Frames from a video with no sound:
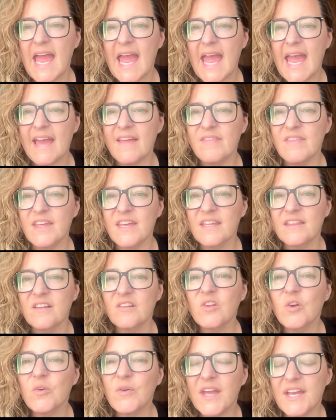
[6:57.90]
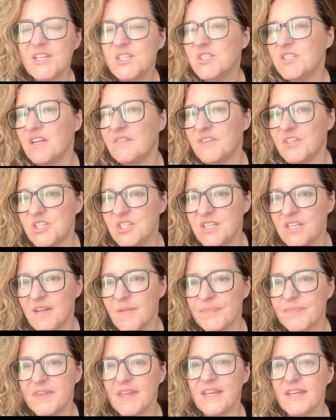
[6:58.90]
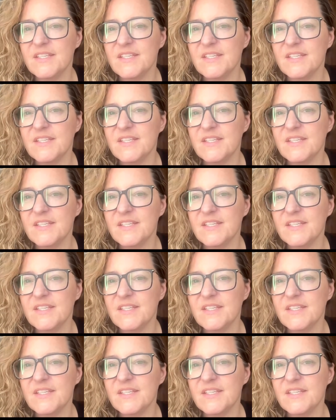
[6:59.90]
And then the location on the ship.